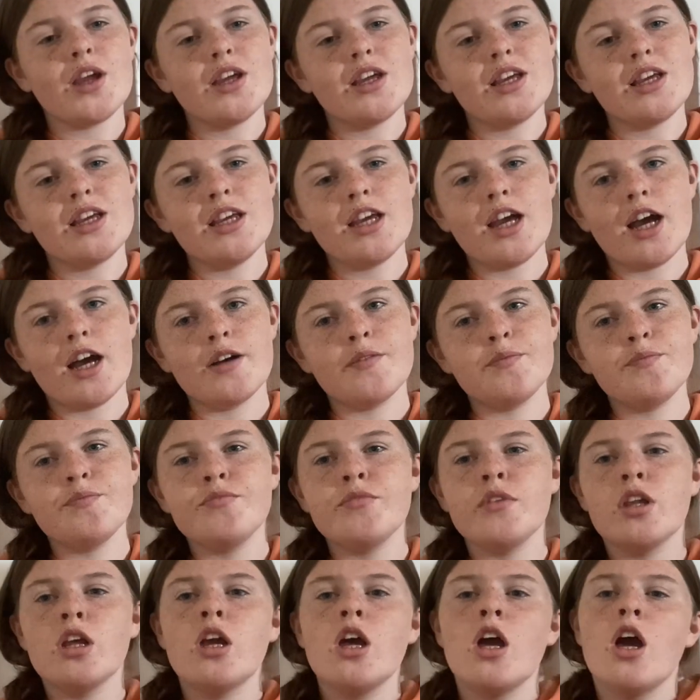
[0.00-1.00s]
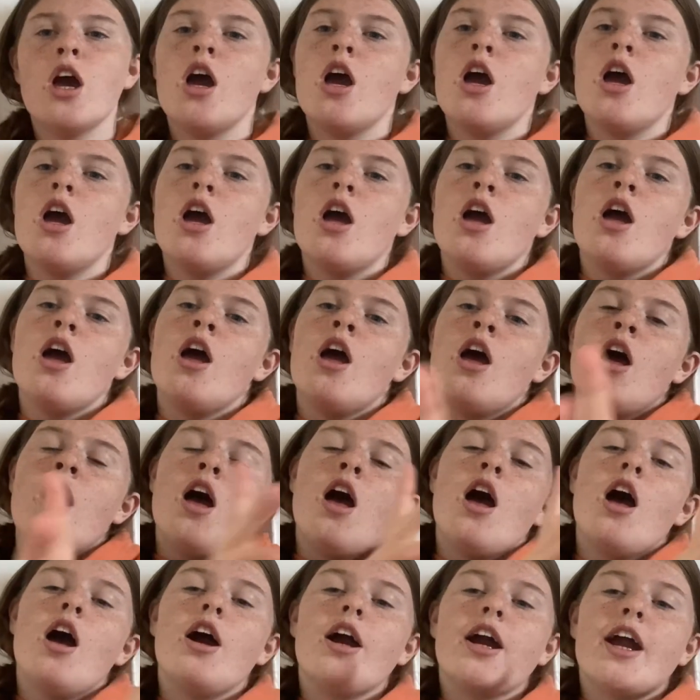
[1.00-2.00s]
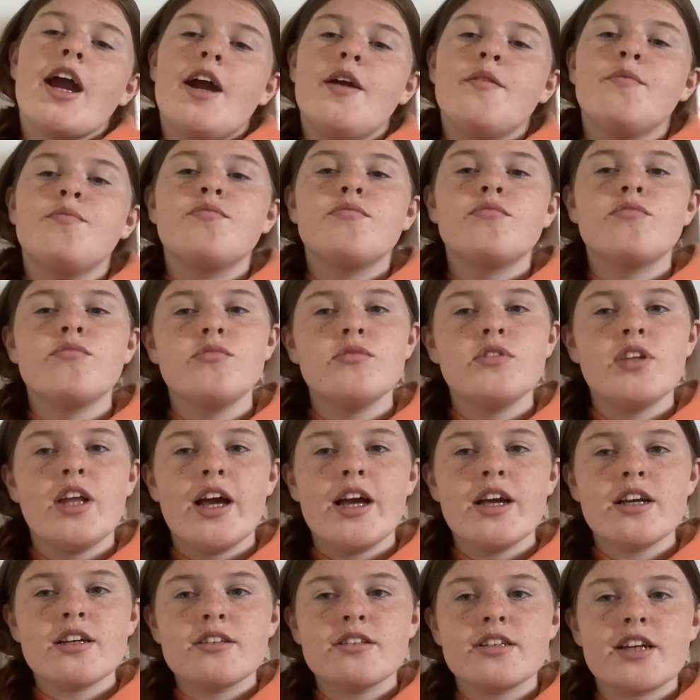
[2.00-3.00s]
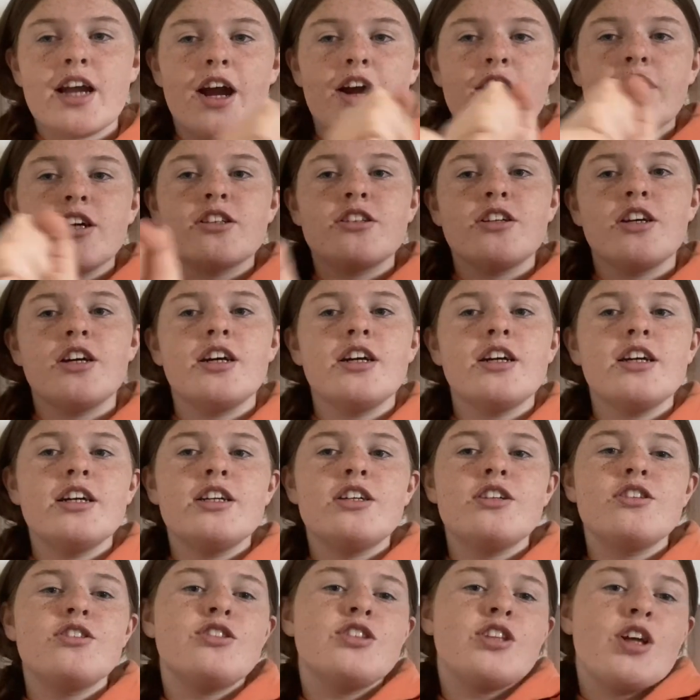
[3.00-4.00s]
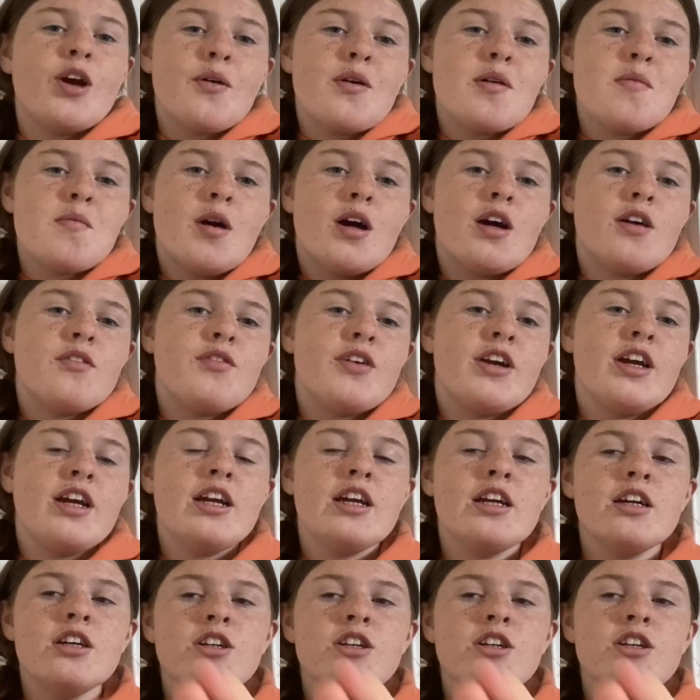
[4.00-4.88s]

Yeah, okay, next character is Zoe Murphy.